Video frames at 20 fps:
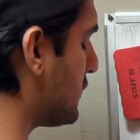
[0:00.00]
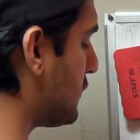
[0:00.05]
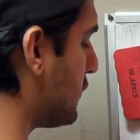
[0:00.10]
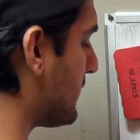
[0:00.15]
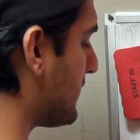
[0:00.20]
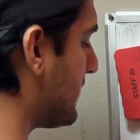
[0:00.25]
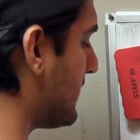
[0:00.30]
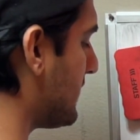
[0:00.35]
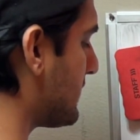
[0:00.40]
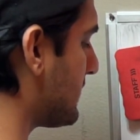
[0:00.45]

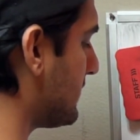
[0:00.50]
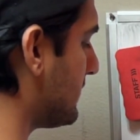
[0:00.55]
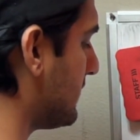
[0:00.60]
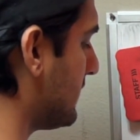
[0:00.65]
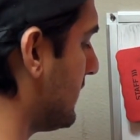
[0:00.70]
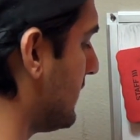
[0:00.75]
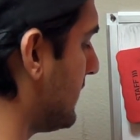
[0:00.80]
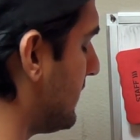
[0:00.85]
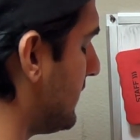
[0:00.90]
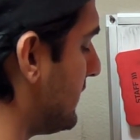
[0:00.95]
location,
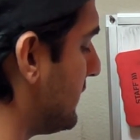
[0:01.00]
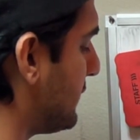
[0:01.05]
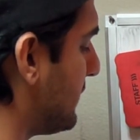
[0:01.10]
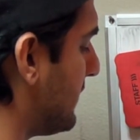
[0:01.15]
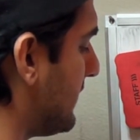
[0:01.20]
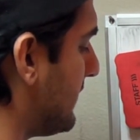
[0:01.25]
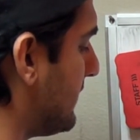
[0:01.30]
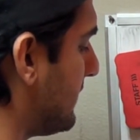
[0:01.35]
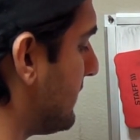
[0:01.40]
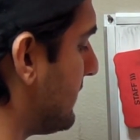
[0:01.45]
is
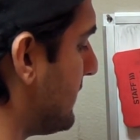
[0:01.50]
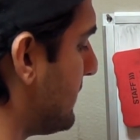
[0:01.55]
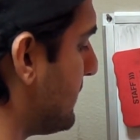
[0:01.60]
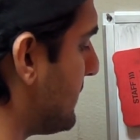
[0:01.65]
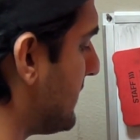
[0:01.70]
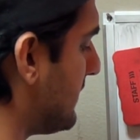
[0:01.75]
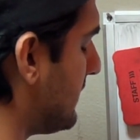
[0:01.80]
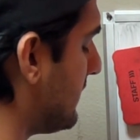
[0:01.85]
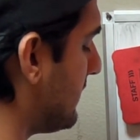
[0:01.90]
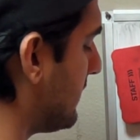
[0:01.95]
very
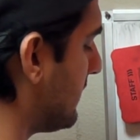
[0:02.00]
simple.